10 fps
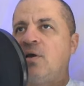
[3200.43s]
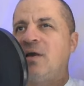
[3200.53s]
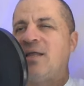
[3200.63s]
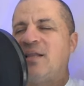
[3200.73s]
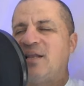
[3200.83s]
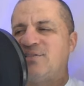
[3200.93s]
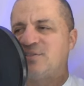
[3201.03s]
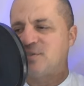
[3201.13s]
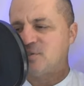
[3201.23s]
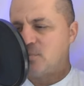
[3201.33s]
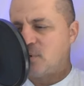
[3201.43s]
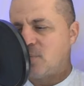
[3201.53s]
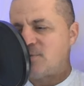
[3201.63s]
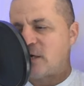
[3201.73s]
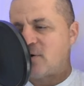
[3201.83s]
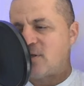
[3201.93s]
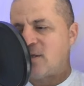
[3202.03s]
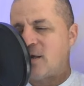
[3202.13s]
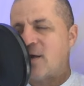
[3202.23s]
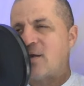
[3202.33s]
And then the system comes out at
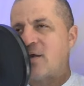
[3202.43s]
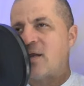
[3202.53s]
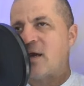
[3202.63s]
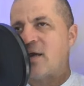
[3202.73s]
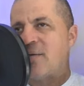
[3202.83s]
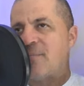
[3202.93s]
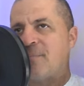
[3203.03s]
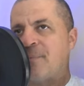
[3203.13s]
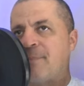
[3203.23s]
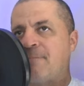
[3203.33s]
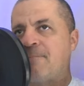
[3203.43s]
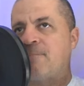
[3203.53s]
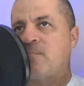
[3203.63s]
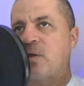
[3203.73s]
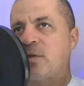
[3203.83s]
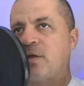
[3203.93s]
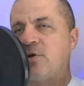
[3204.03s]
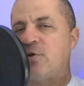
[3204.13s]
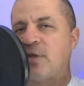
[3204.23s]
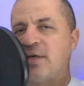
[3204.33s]
the end, and I, they,
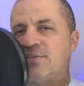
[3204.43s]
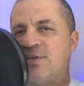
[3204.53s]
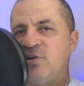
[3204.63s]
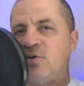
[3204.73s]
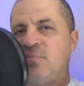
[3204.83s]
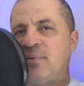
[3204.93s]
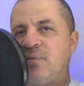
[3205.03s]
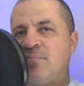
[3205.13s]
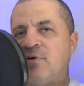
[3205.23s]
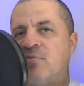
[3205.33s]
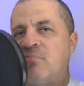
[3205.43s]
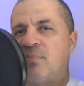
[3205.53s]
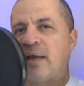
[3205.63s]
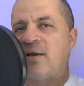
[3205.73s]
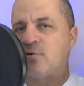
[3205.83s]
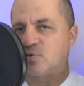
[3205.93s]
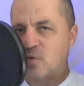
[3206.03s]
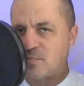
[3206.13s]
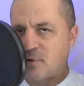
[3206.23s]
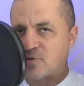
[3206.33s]
you know, they continue to build, angles
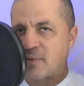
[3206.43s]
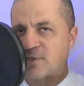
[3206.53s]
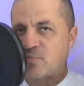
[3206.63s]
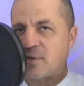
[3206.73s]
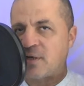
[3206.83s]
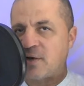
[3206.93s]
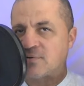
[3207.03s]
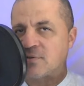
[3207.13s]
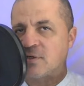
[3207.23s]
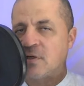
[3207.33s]
with post match beatdowns.